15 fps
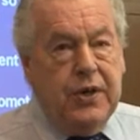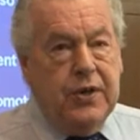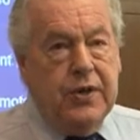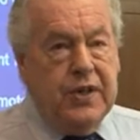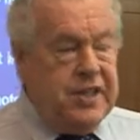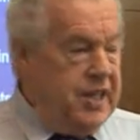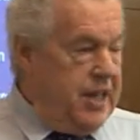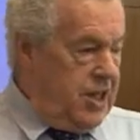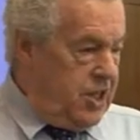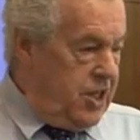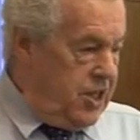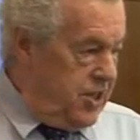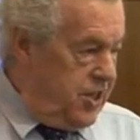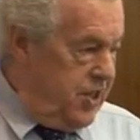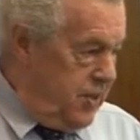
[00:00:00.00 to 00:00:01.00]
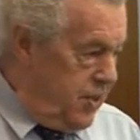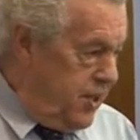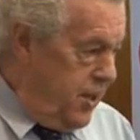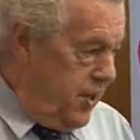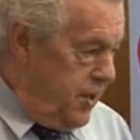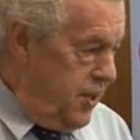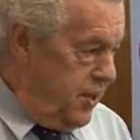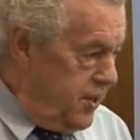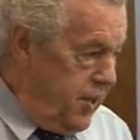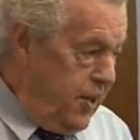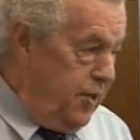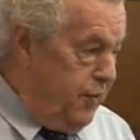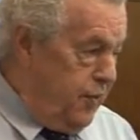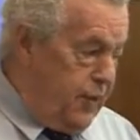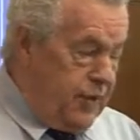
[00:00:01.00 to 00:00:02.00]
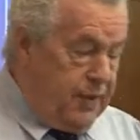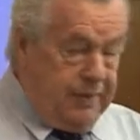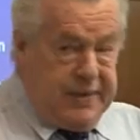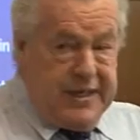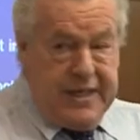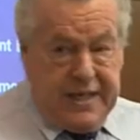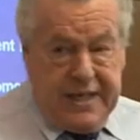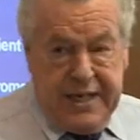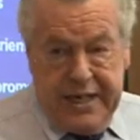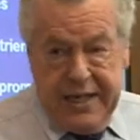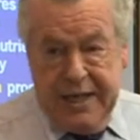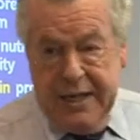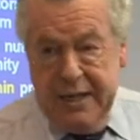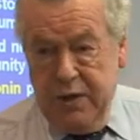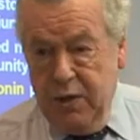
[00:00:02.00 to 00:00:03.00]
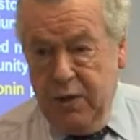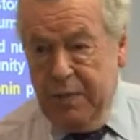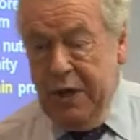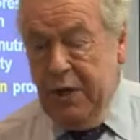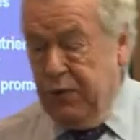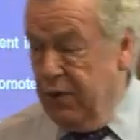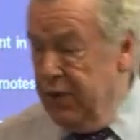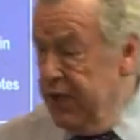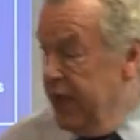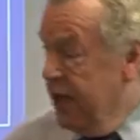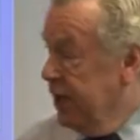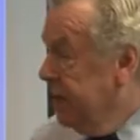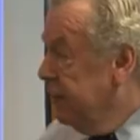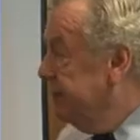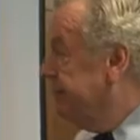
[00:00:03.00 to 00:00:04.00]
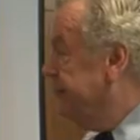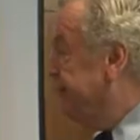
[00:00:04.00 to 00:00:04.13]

Or is it actually the serotonin itself, or both, or neither?